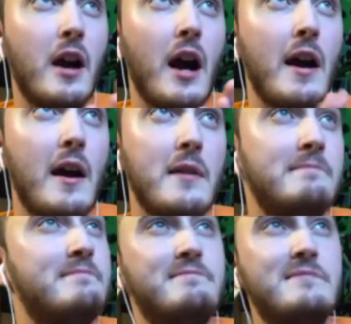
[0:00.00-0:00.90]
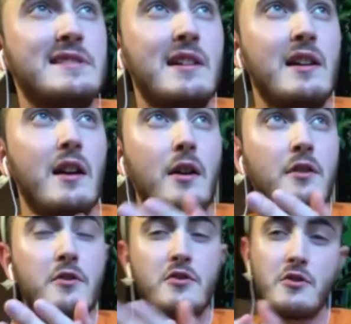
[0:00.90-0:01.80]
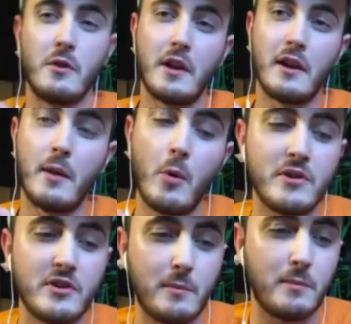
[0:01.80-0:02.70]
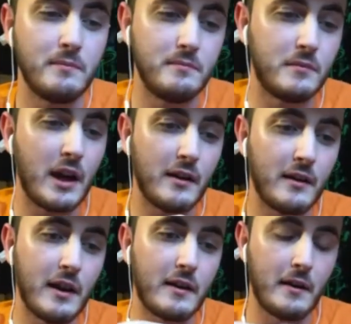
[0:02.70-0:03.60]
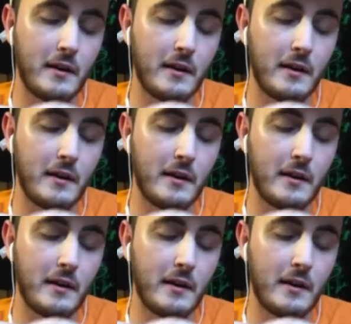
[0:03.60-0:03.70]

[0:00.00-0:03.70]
I'm not too sure yet. I'm always like kind of like